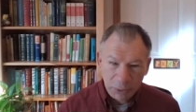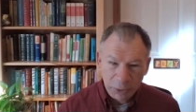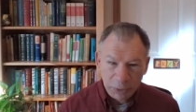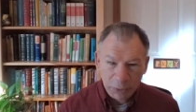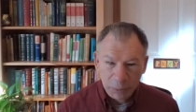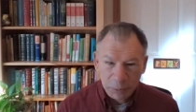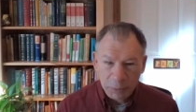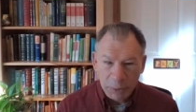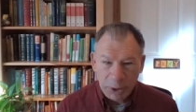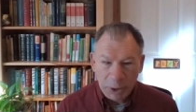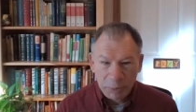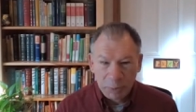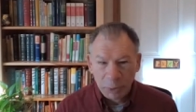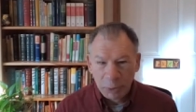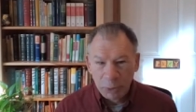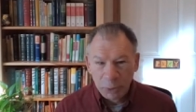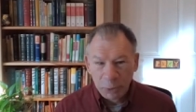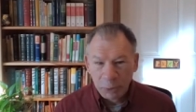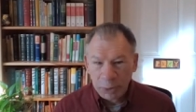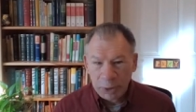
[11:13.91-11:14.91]
other people
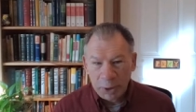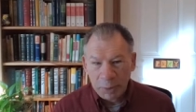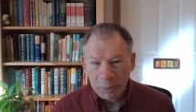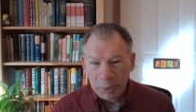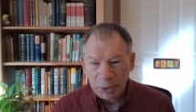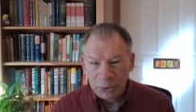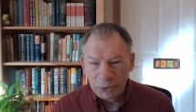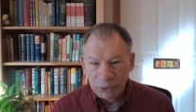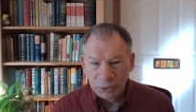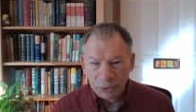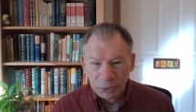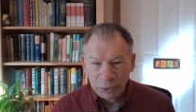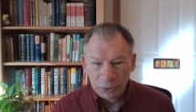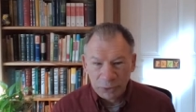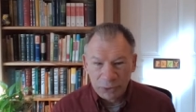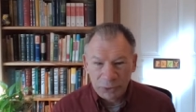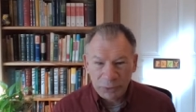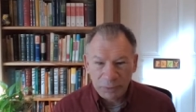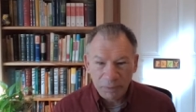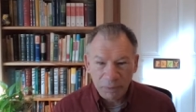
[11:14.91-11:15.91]
or when I'm at
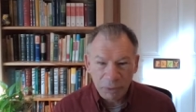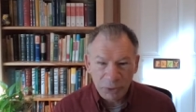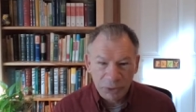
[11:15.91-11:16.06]
church.